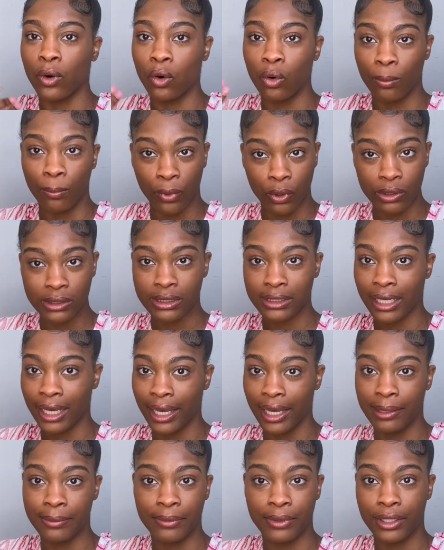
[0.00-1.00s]
most
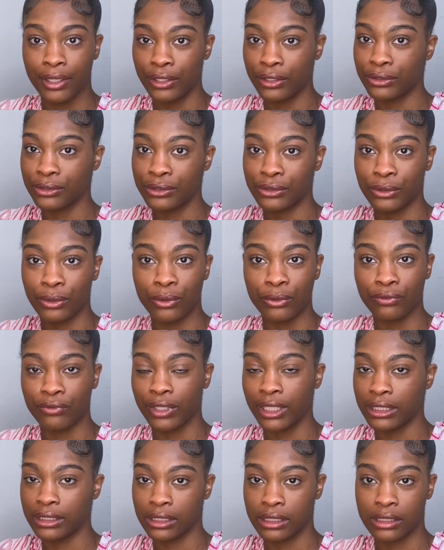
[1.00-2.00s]
time there's no
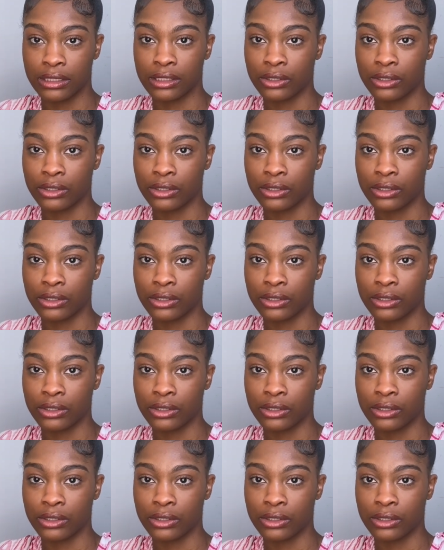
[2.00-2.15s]
reason